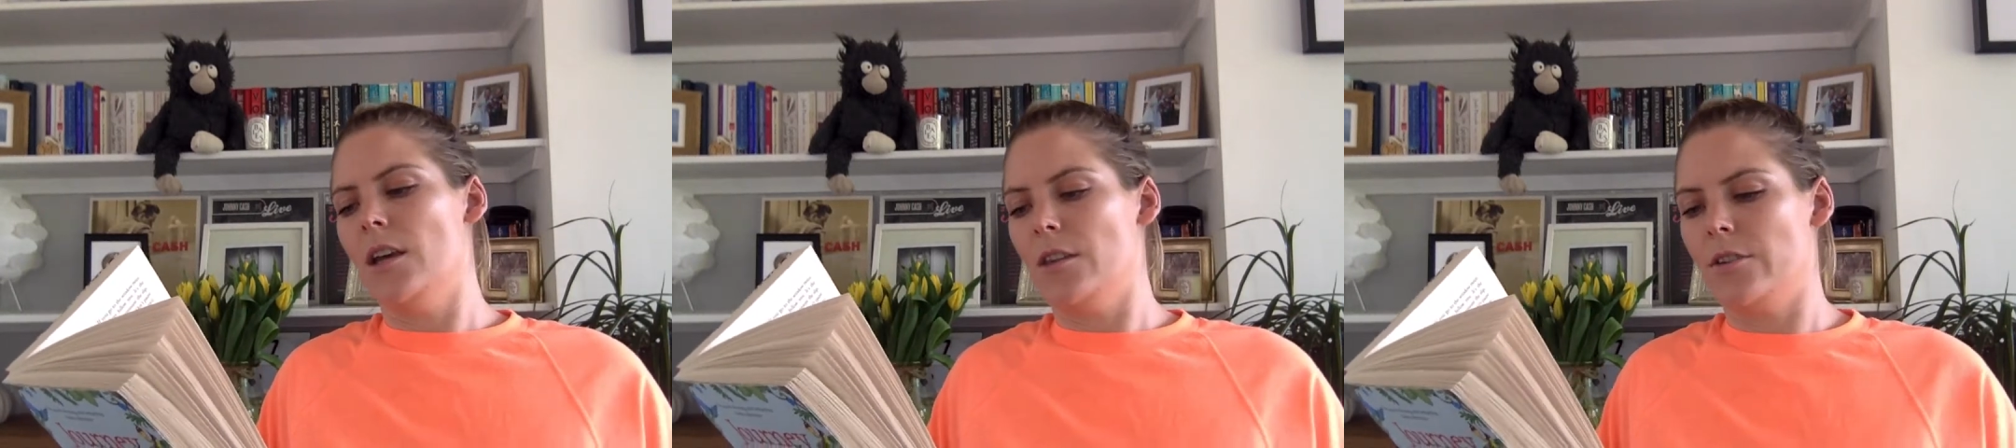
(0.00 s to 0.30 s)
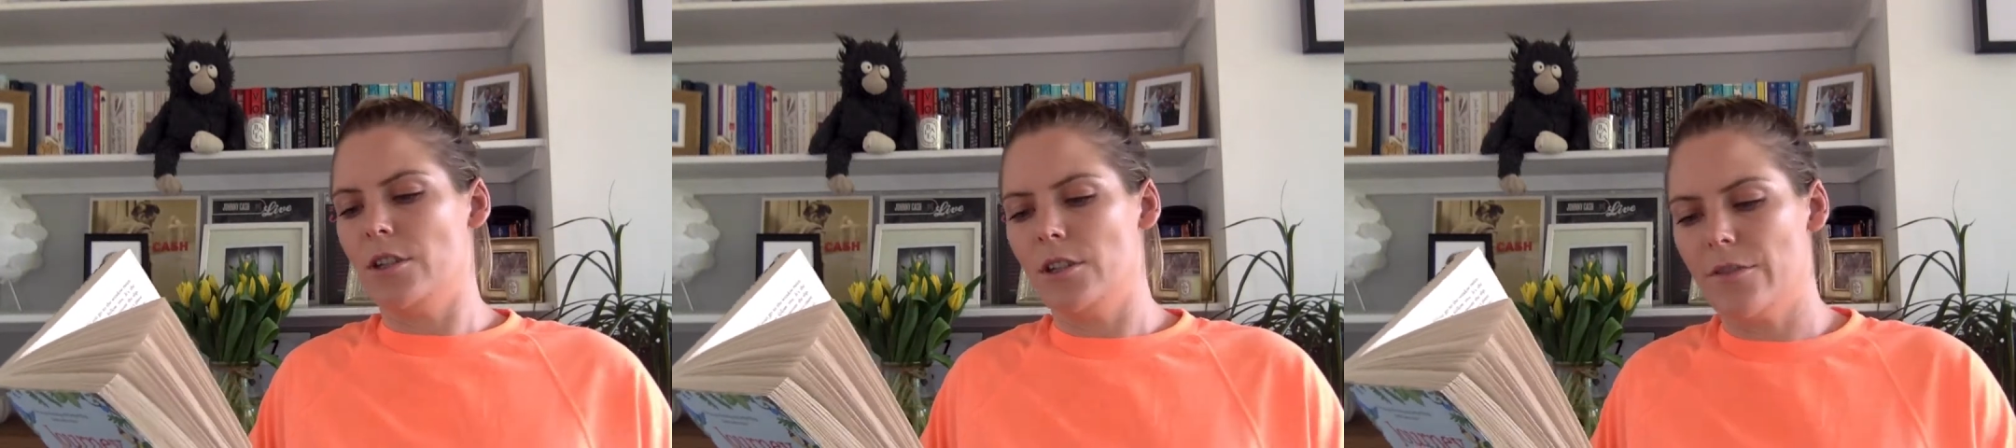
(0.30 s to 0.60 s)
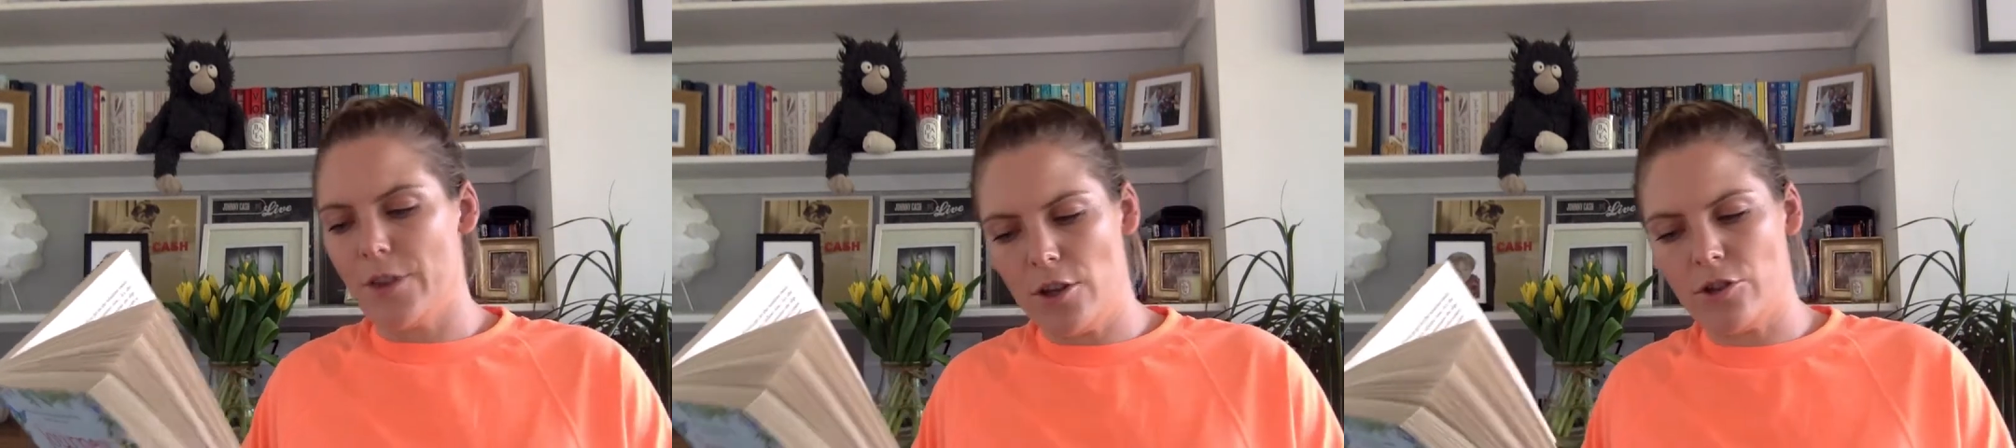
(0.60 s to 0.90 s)
"There are just a
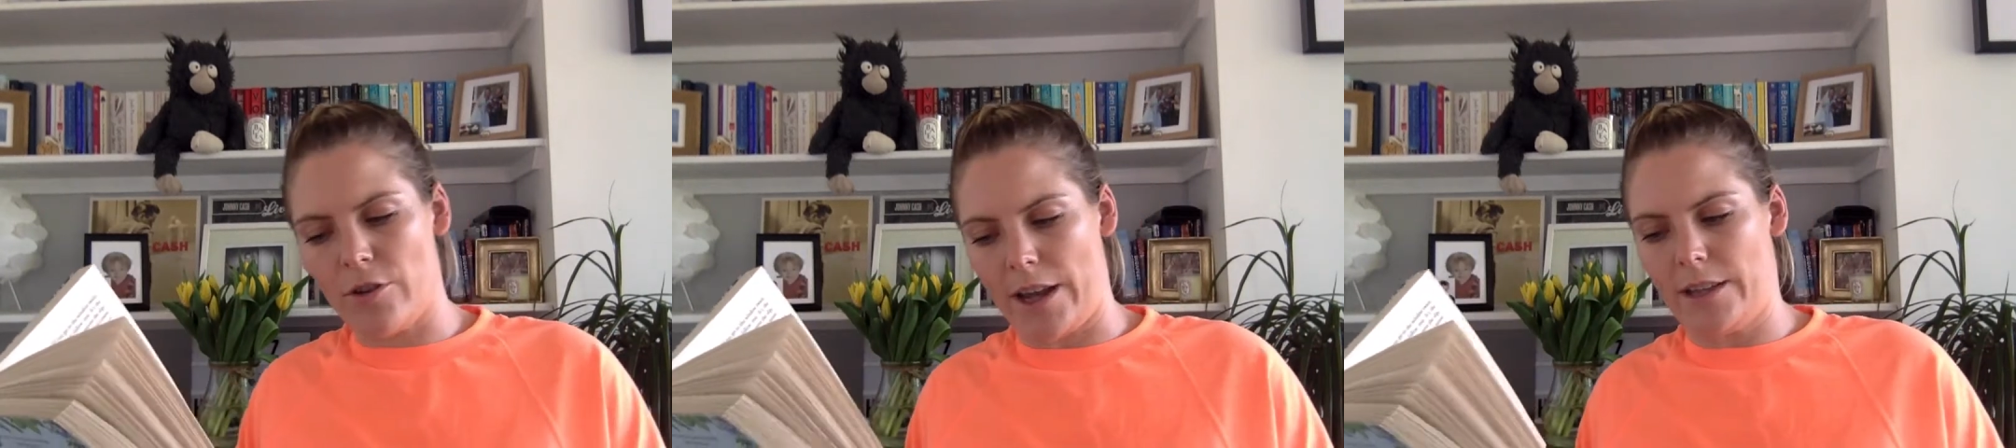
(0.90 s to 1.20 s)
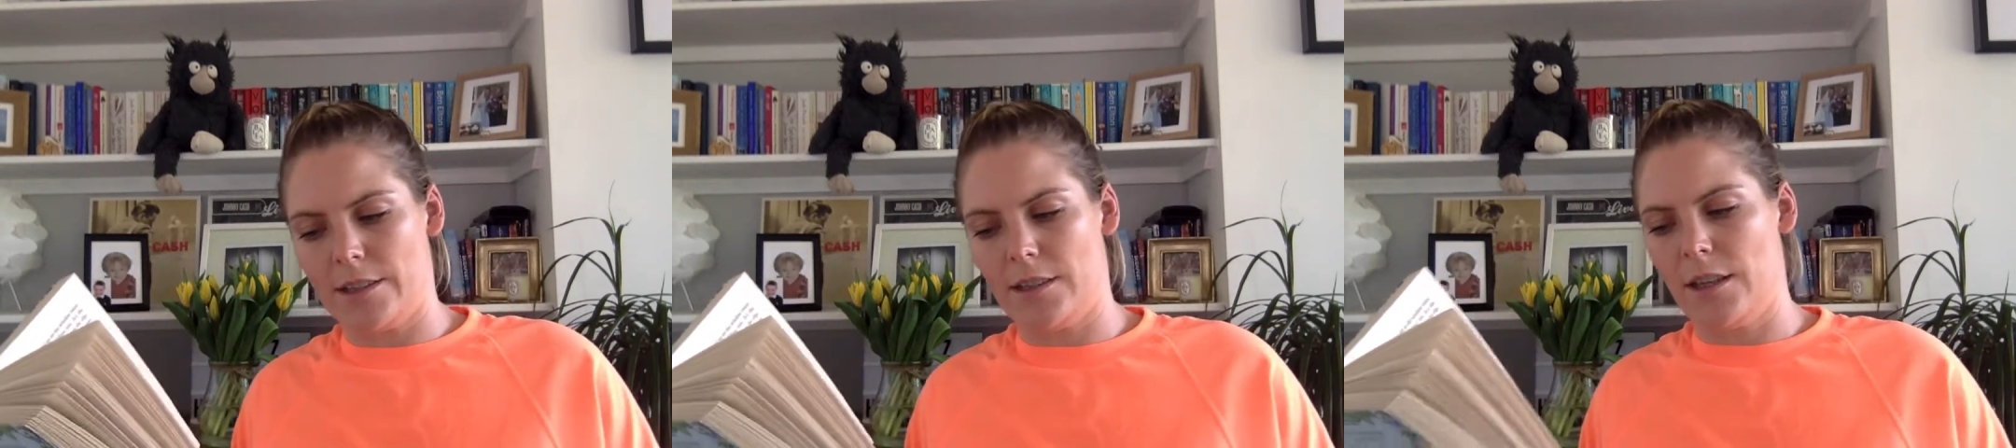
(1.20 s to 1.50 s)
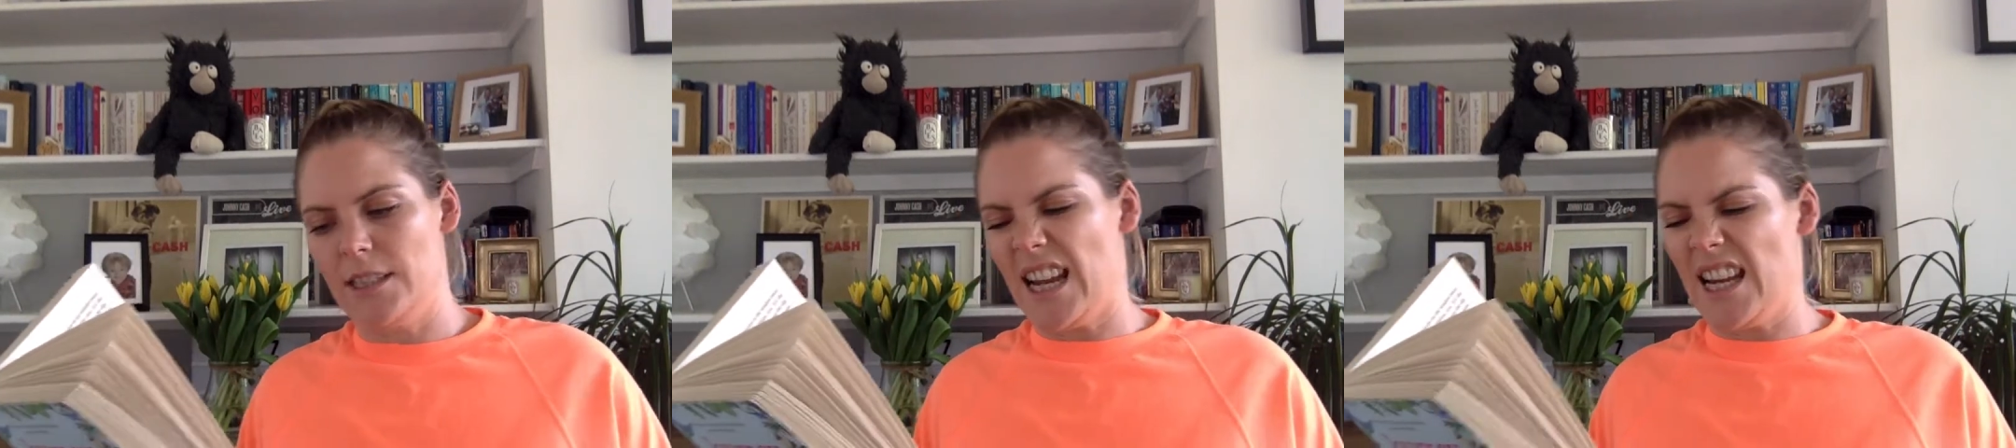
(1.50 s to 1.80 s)
few tricks.
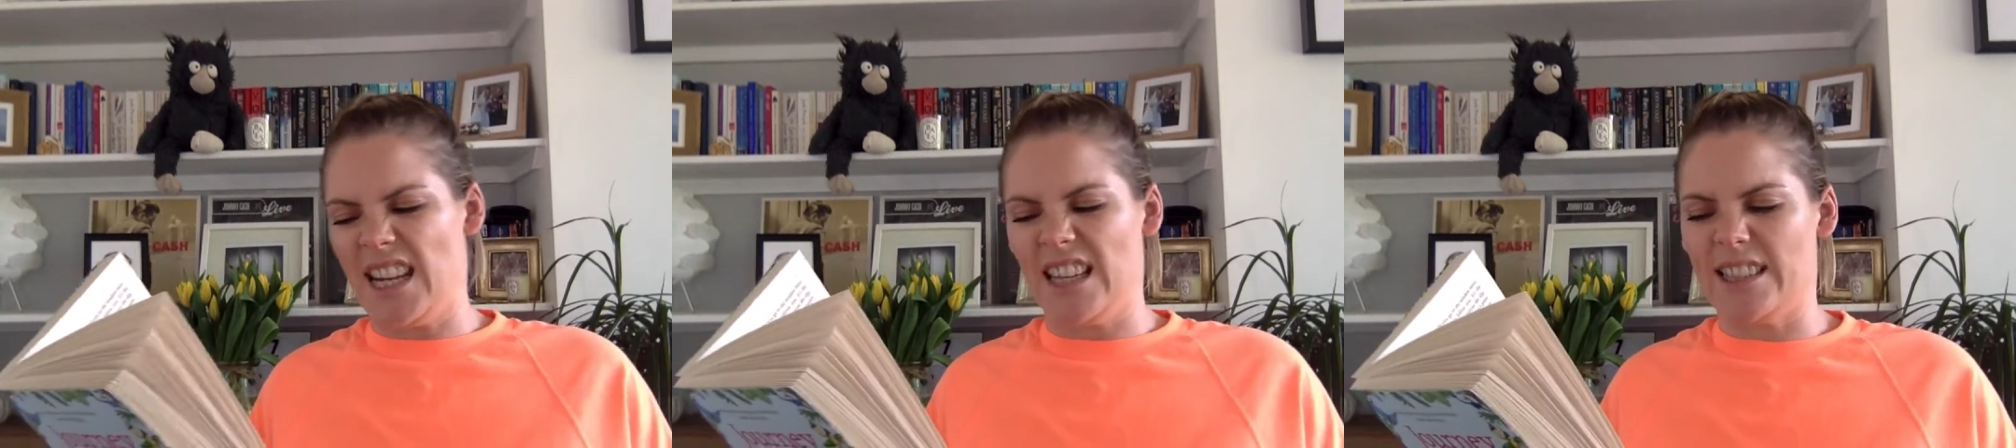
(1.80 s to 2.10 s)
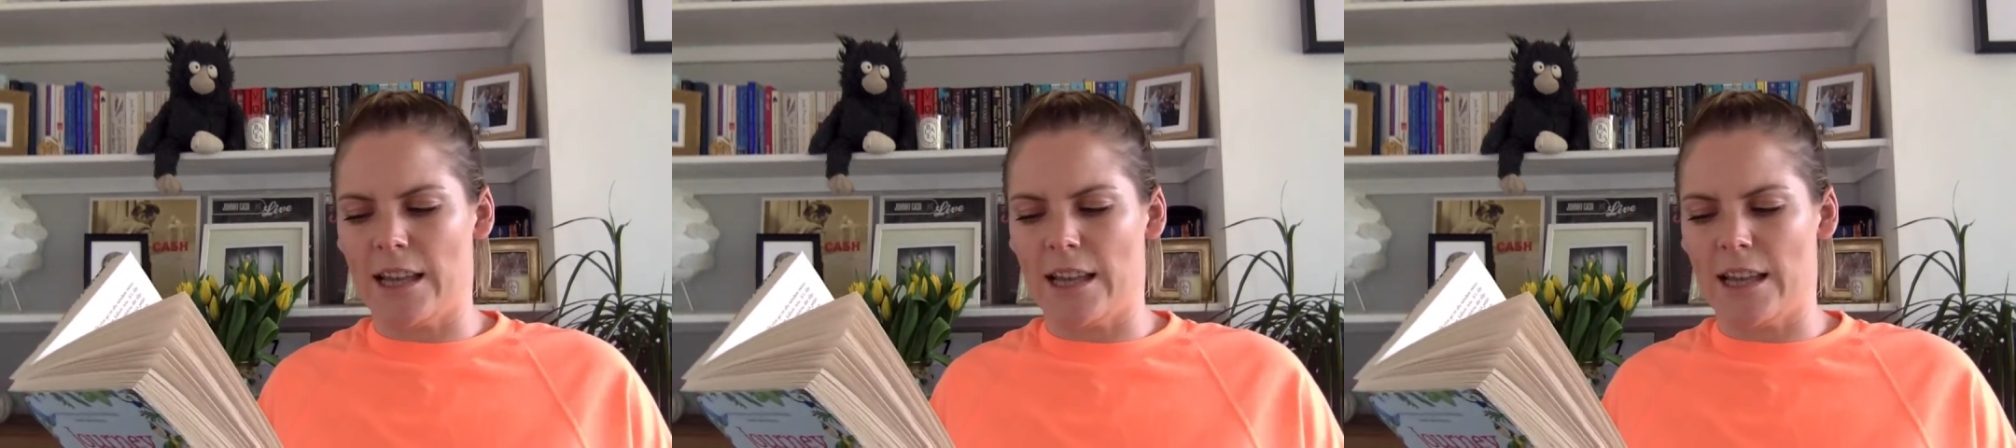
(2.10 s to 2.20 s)
Techniques,